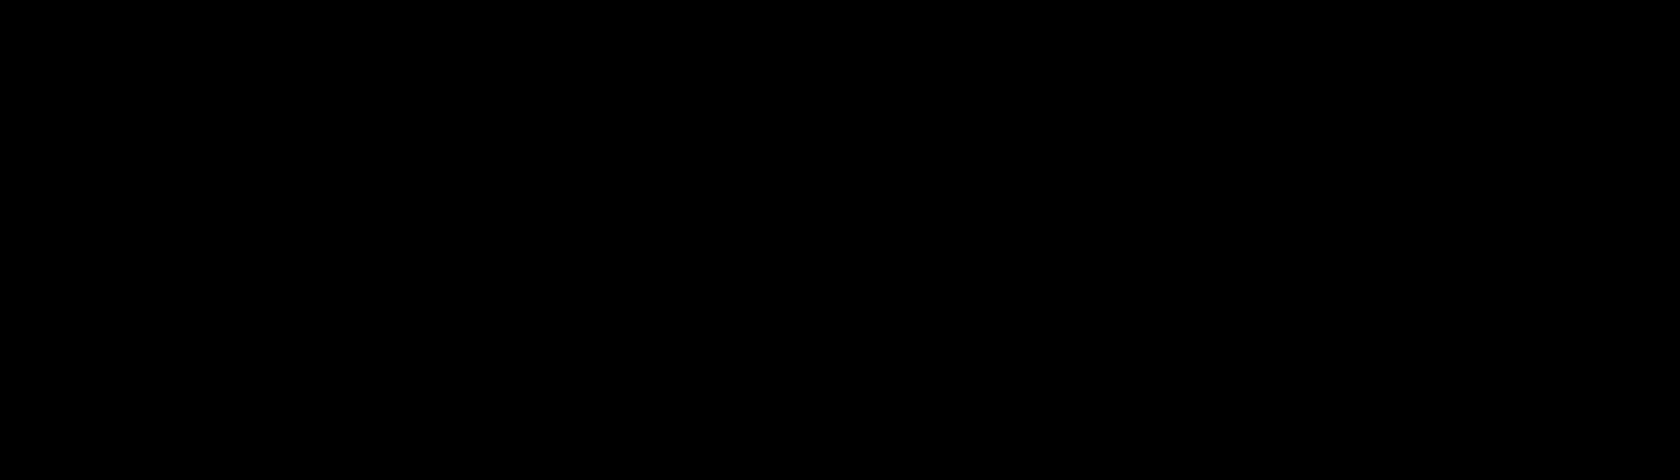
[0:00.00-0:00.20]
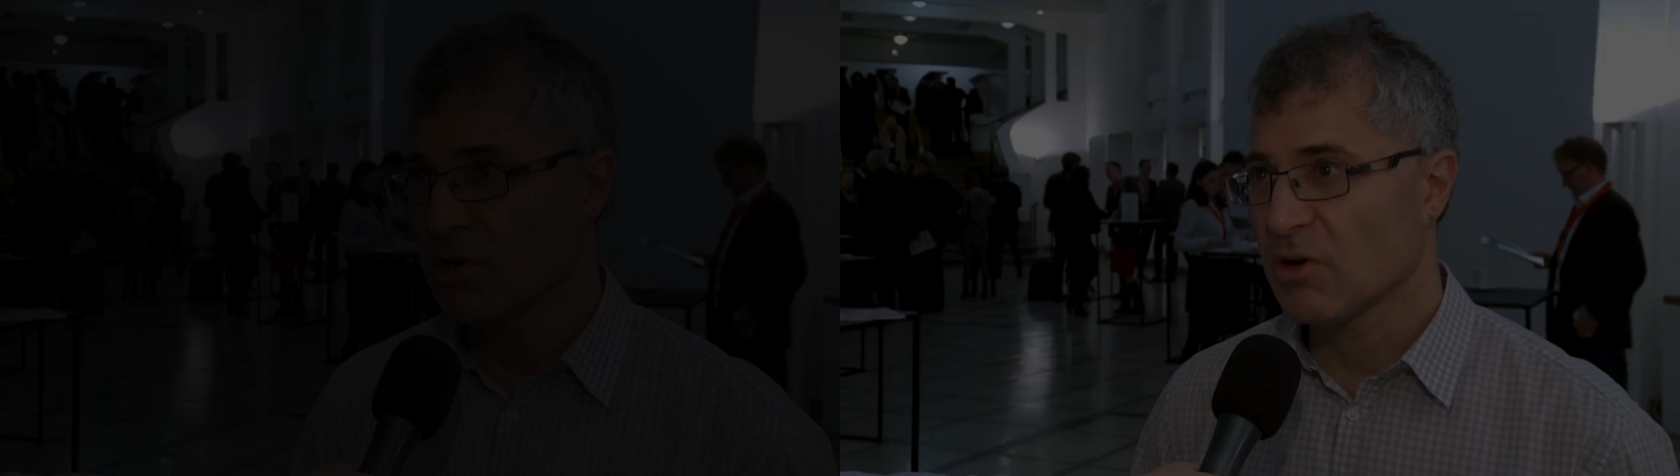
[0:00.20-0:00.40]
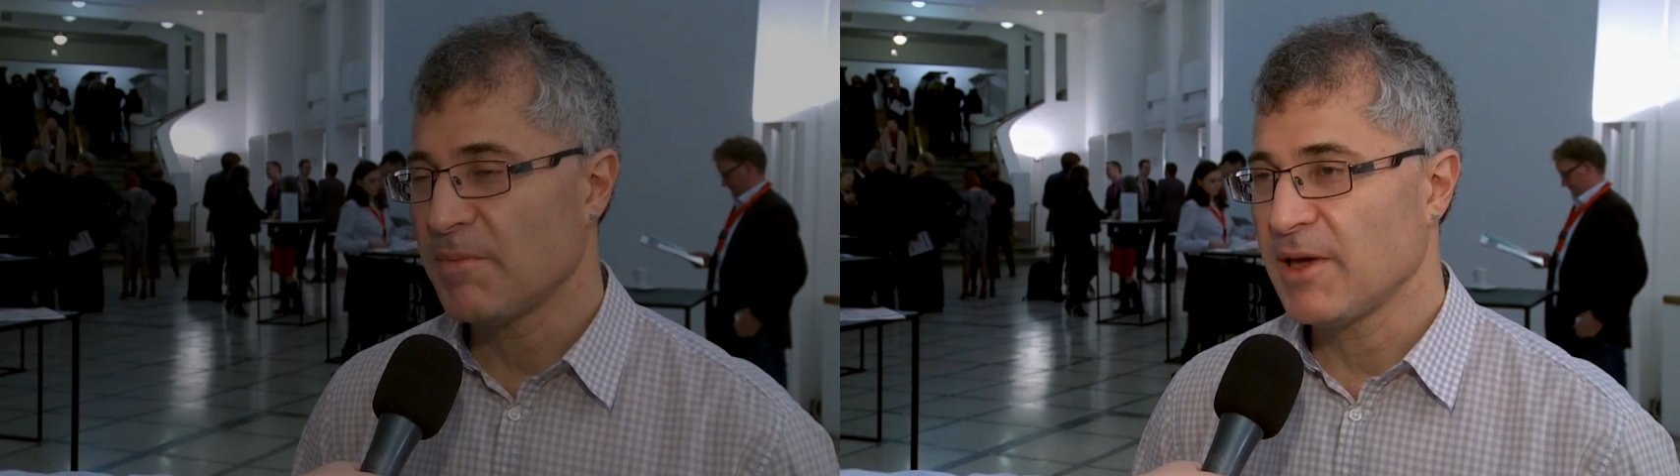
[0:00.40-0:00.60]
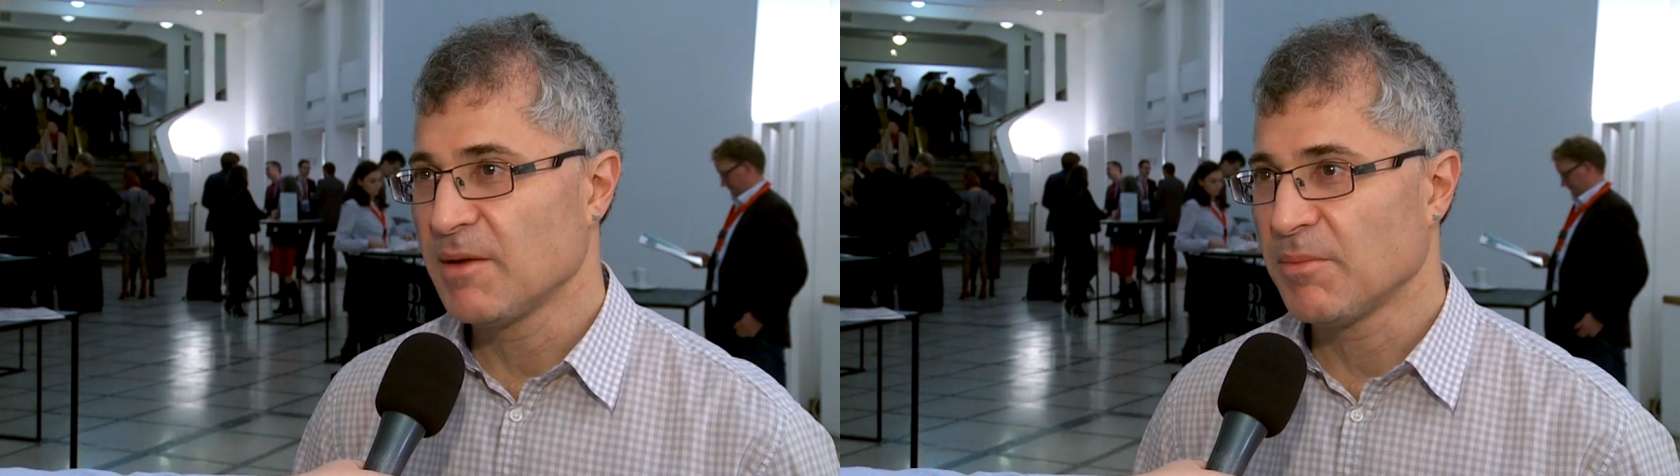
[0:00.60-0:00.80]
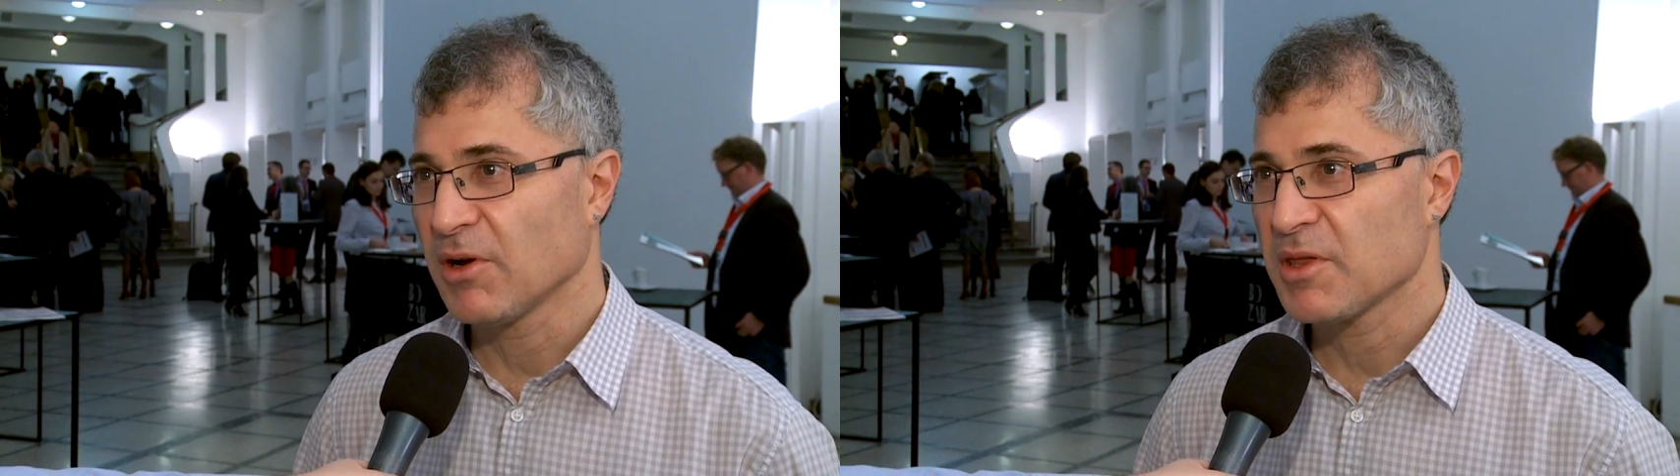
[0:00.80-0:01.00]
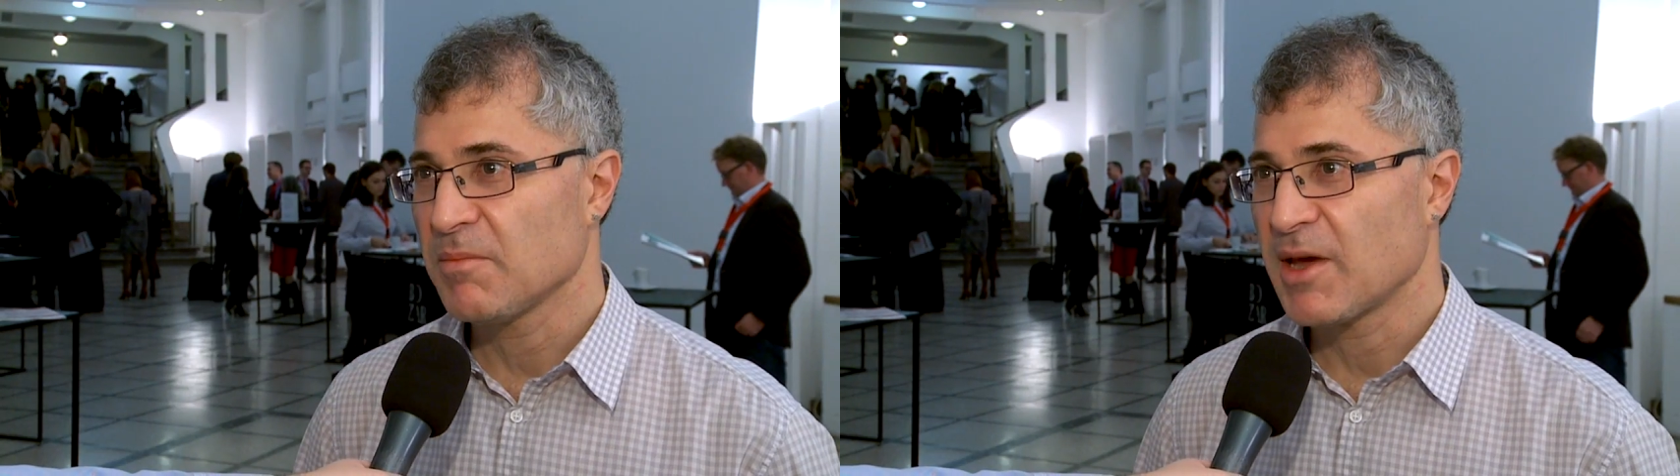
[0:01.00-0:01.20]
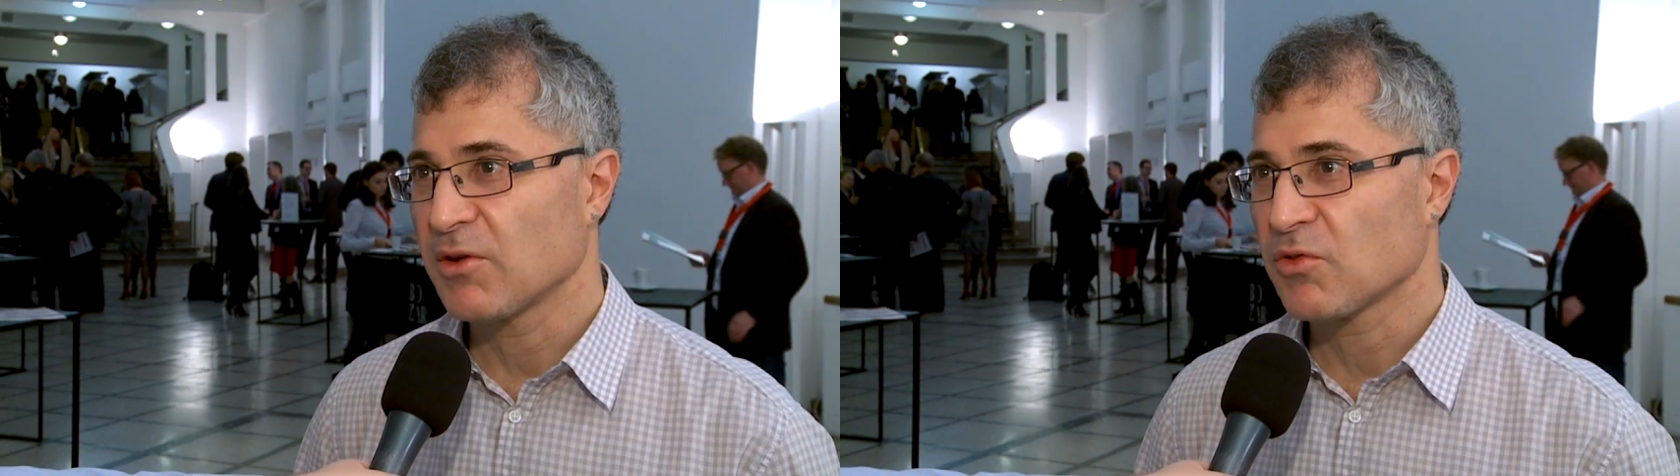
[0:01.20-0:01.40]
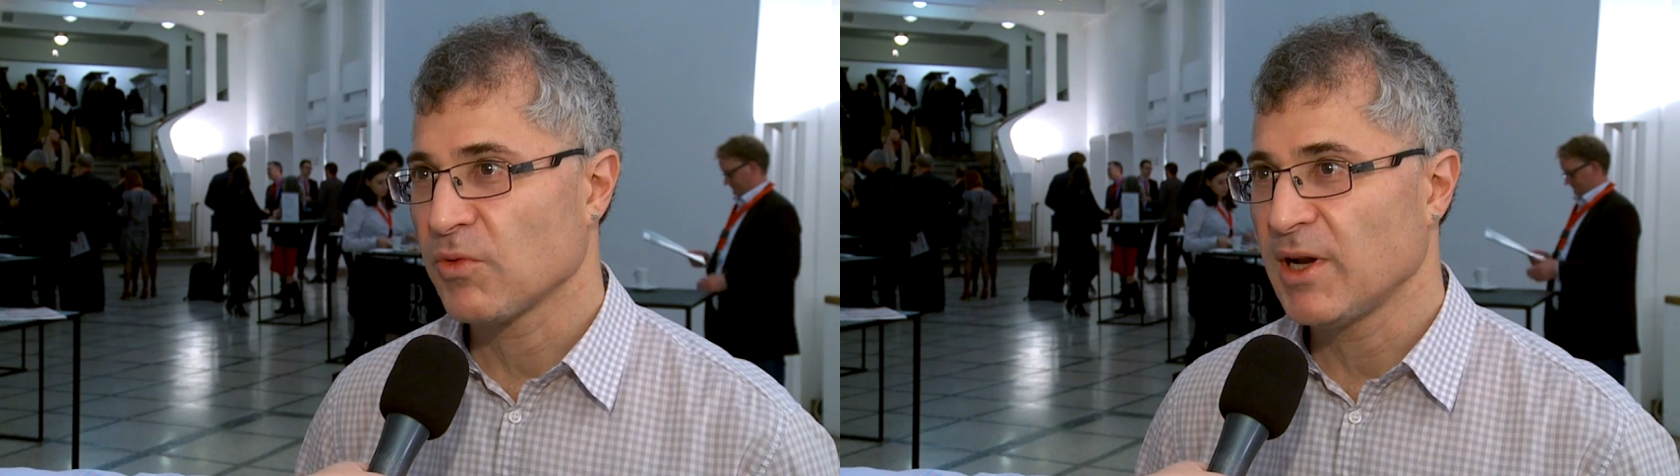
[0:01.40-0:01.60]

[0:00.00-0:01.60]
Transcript: European policymakers